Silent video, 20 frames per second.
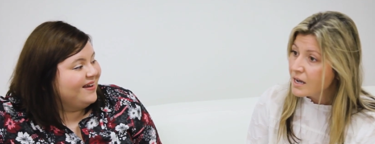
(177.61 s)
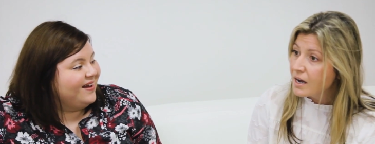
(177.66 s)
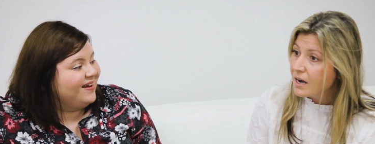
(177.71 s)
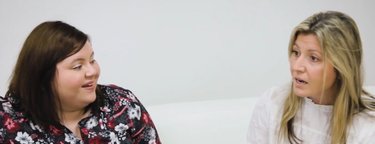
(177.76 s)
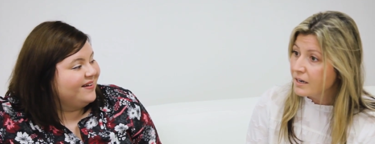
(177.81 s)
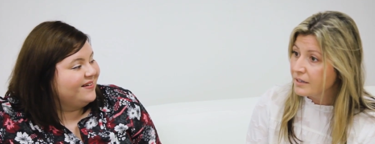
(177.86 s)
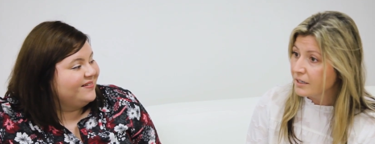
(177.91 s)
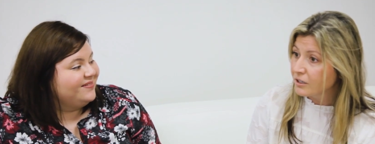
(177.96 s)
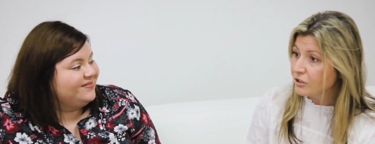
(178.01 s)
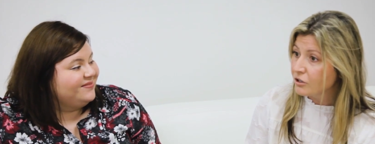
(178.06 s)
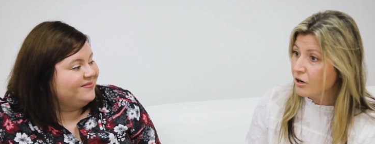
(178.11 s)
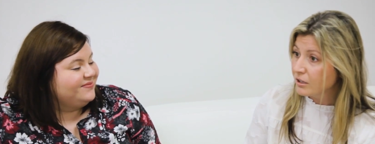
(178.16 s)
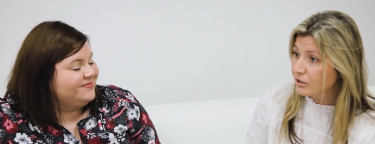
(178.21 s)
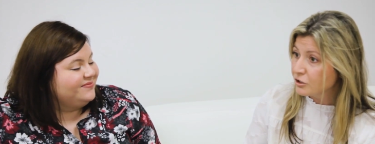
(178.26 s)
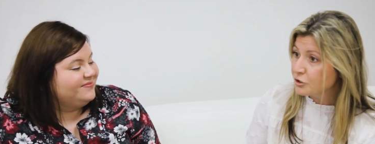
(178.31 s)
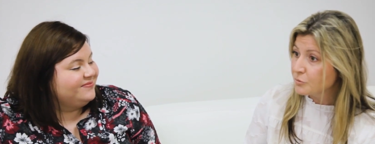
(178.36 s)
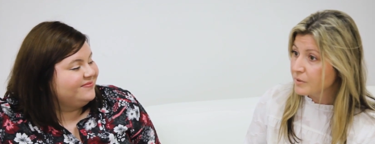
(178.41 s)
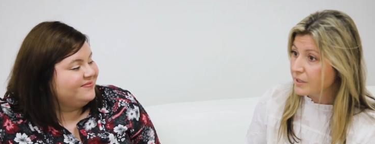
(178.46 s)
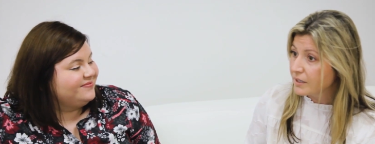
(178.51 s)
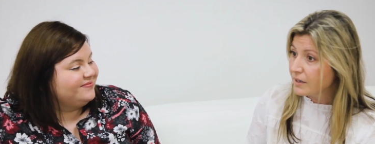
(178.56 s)
Speaker 1: yeah an
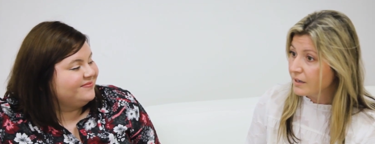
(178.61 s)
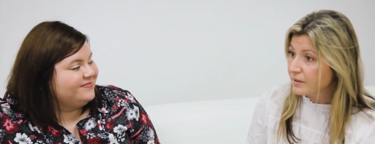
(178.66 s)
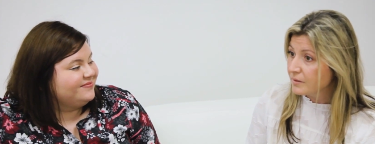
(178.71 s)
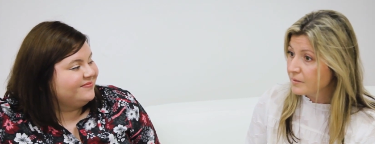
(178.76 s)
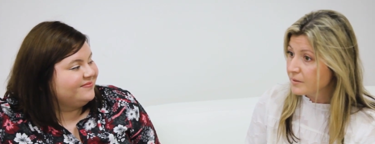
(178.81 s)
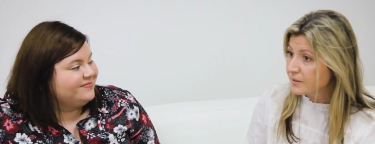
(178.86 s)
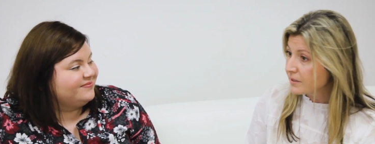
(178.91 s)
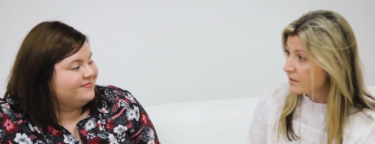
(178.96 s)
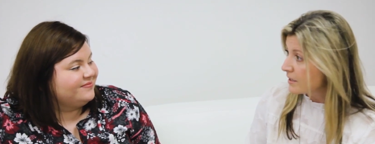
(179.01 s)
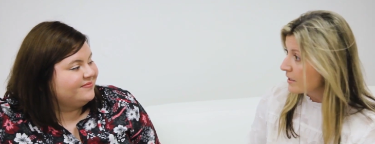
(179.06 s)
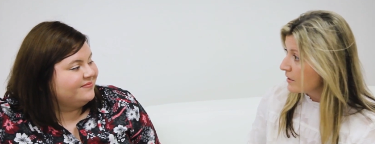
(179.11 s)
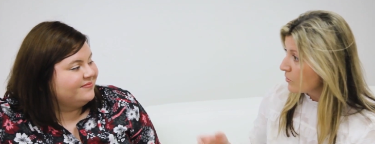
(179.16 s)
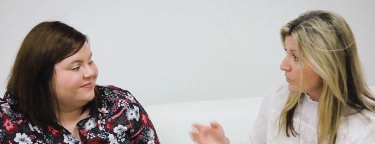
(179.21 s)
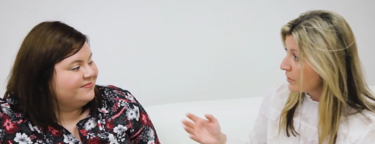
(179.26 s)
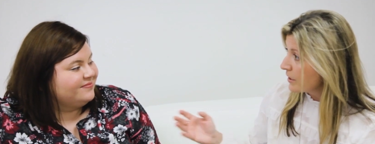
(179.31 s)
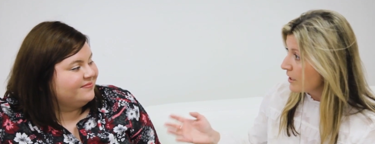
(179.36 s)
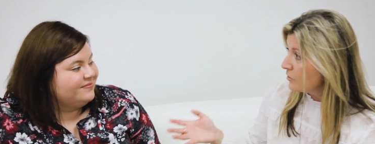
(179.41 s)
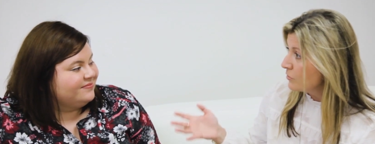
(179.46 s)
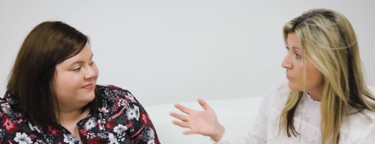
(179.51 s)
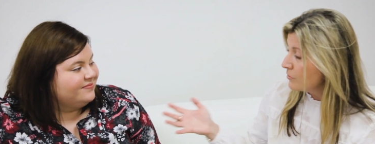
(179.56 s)
acknowledgement kind uh, of like
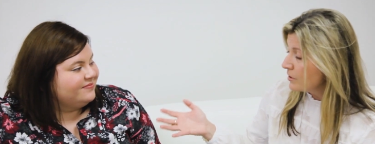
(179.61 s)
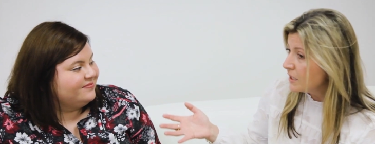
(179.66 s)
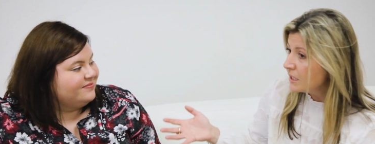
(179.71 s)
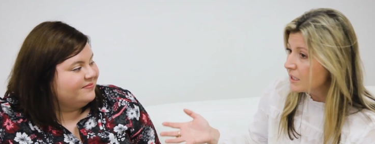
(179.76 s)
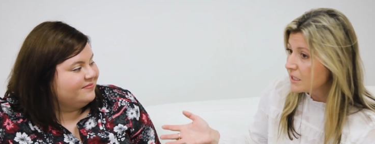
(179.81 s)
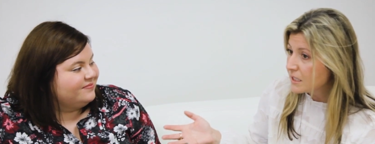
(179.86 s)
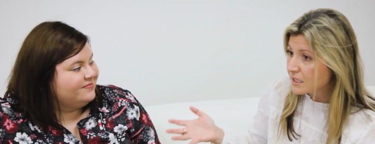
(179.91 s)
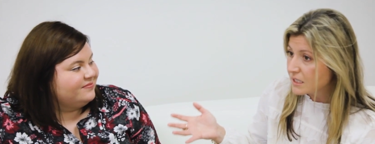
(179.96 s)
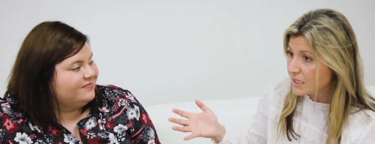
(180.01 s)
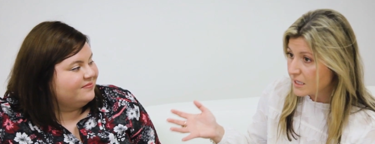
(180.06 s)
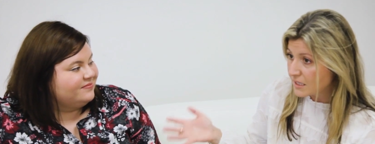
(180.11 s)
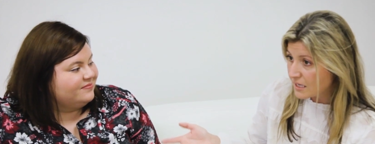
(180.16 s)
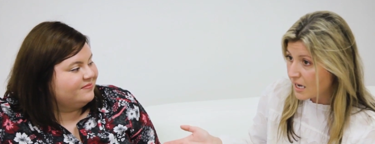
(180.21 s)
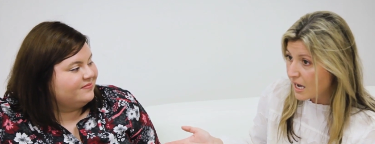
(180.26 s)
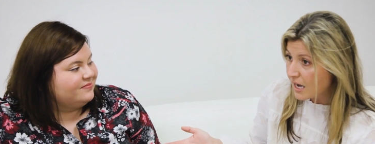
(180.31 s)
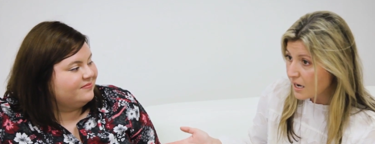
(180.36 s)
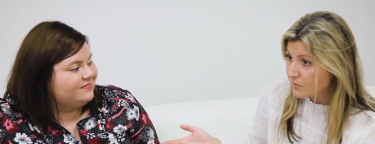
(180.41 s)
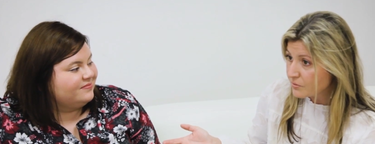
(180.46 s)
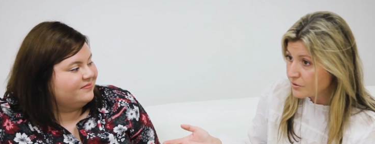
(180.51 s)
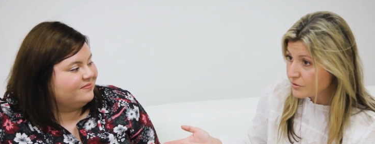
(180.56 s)
okay you need the
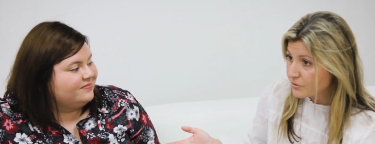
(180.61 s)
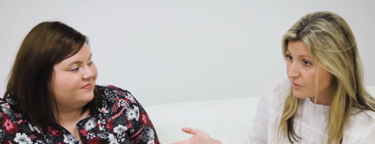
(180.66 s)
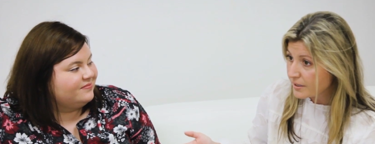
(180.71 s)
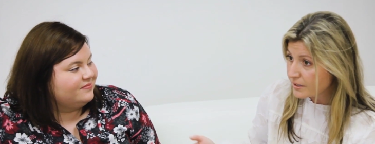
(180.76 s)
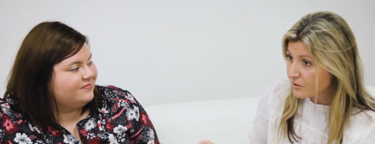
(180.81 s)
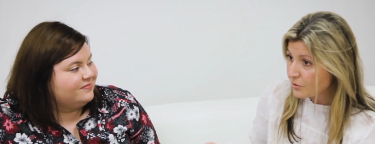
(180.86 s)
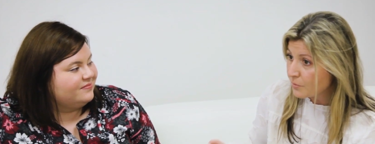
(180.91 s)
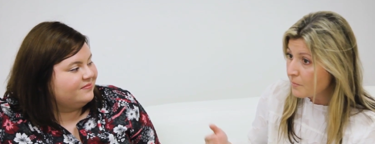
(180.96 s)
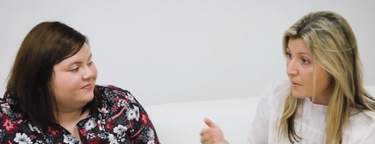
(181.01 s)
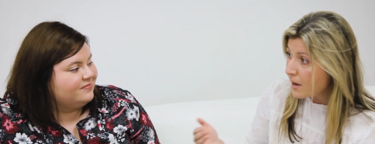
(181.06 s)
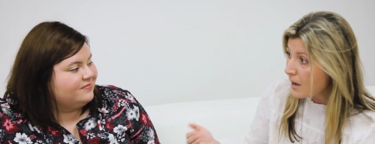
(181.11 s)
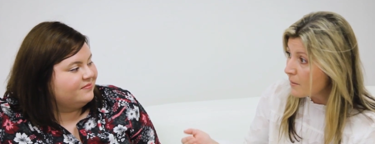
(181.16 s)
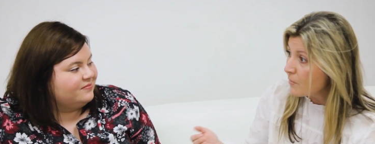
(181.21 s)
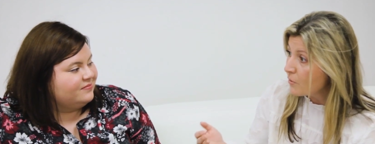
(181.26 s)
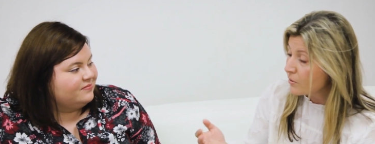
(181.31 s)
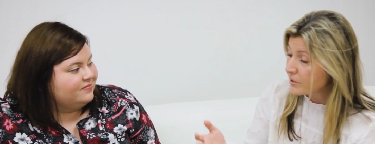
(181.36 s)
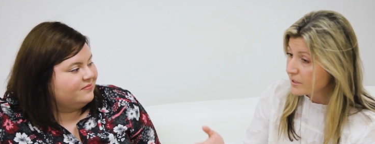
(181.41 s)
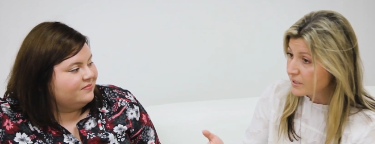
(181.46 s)
house so, so mom or